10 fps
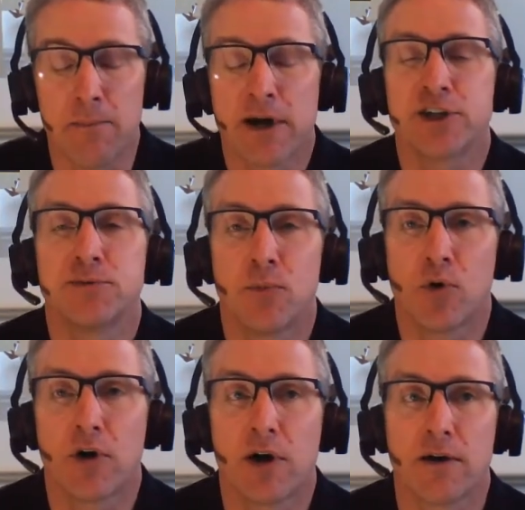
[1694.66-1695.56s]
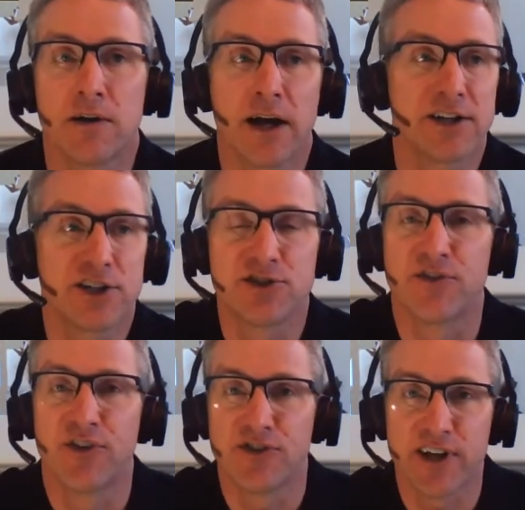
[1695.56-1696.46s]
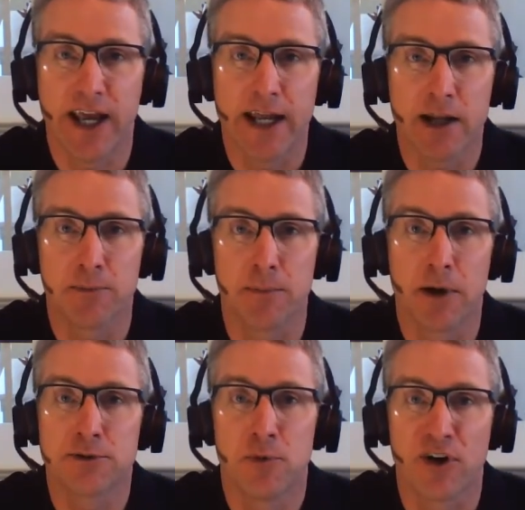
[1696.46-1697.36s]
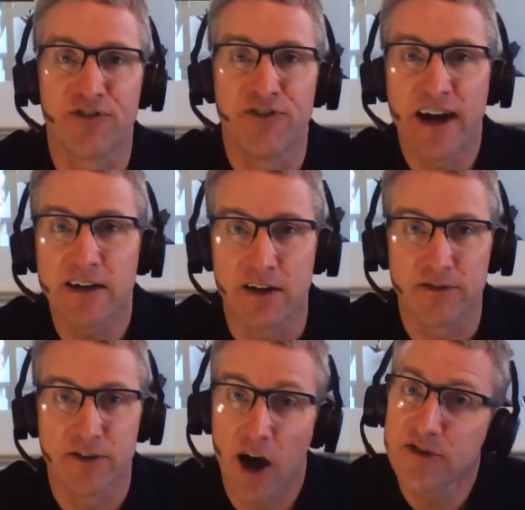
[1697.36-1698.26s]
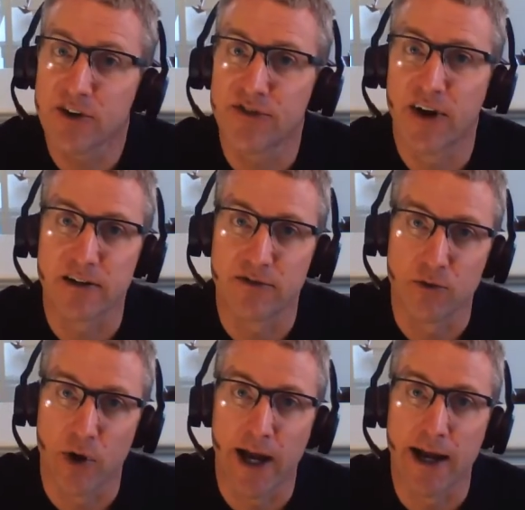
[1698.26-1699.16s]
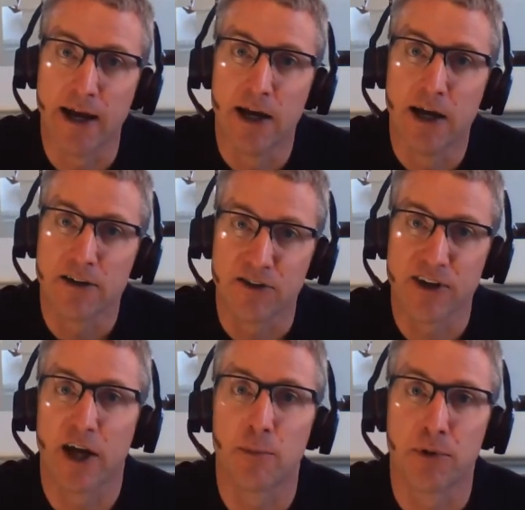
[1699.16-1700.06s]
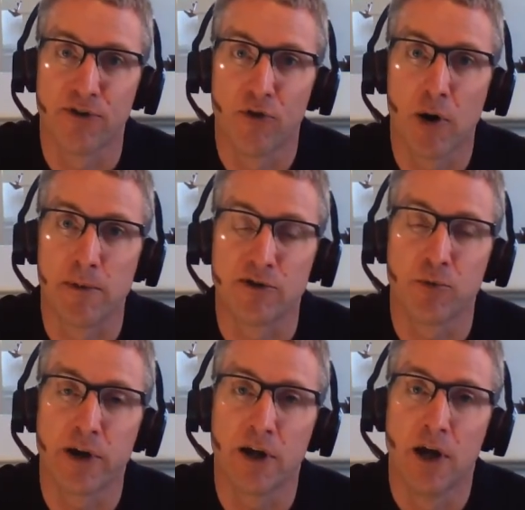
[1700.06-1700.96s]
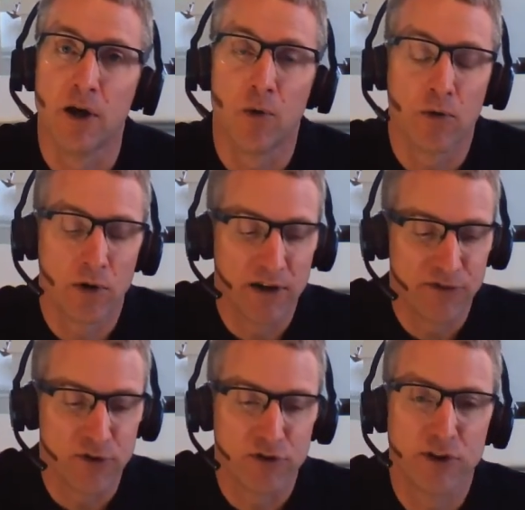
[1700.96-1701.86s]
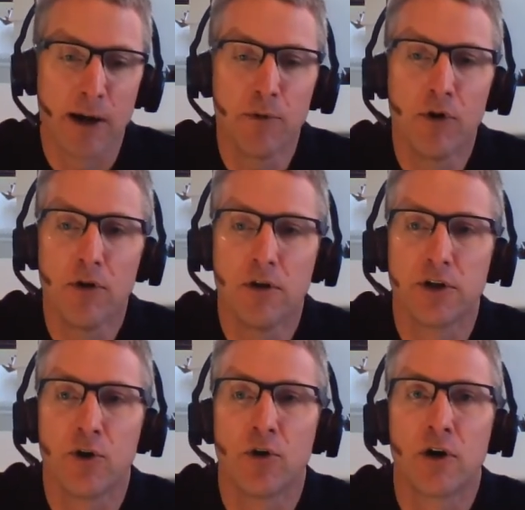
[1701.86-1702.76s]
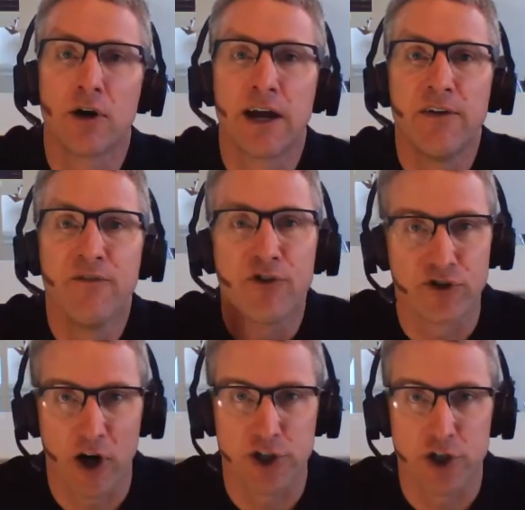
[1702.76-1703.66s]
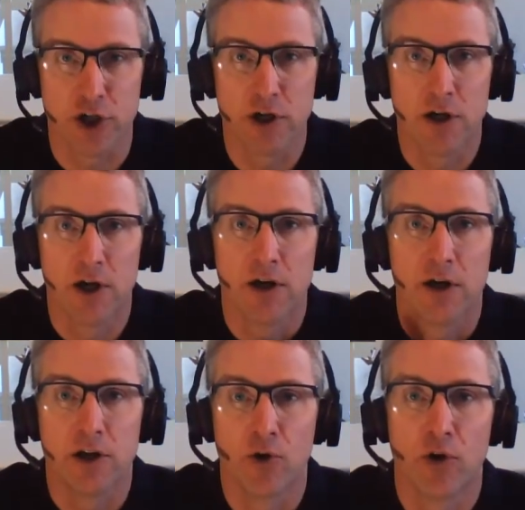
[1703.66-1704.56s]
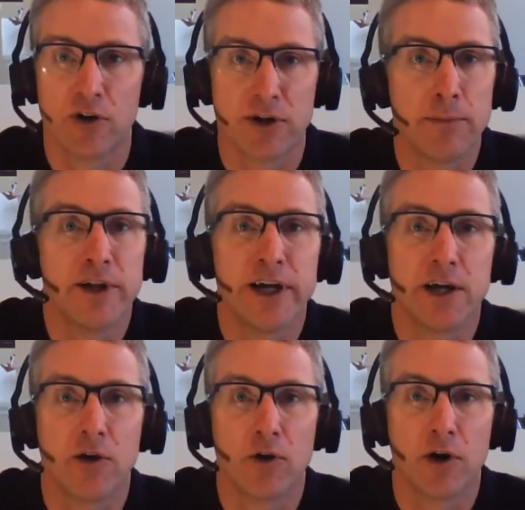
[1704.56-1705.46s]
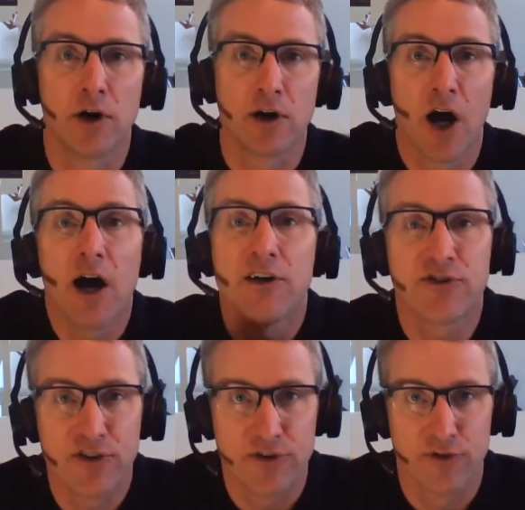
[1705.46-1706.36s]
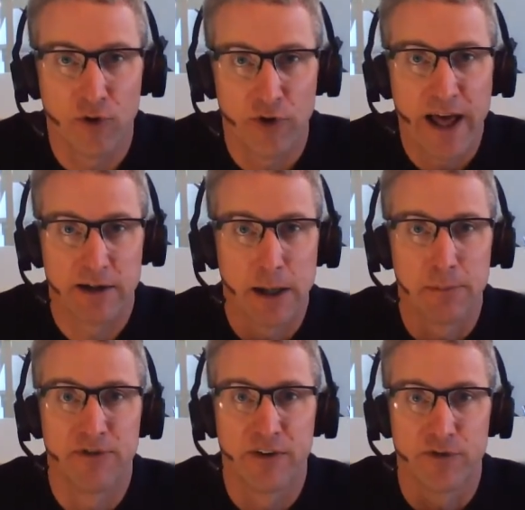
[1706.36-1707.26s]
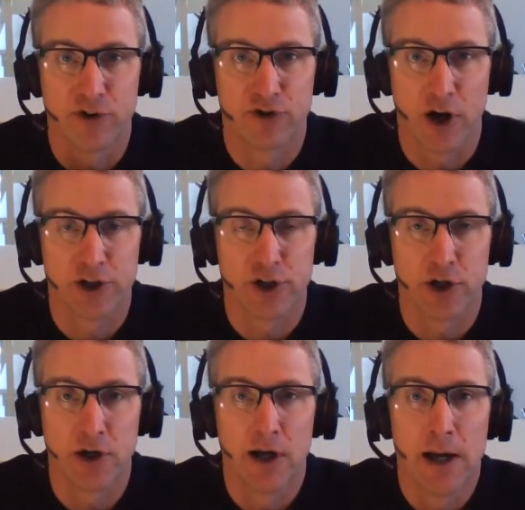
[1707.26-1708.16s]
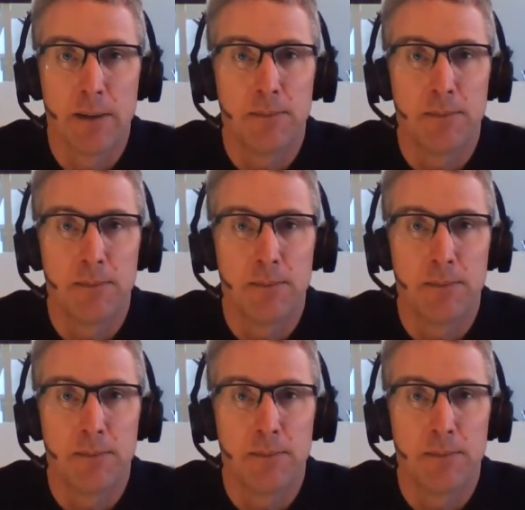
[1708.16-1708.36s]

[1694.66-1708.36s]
a much more, not just sophisticated, but much more effective, cost-effective way to scale performance. If you double your infrastructure, you're doubling your cost for that type of infrastructure.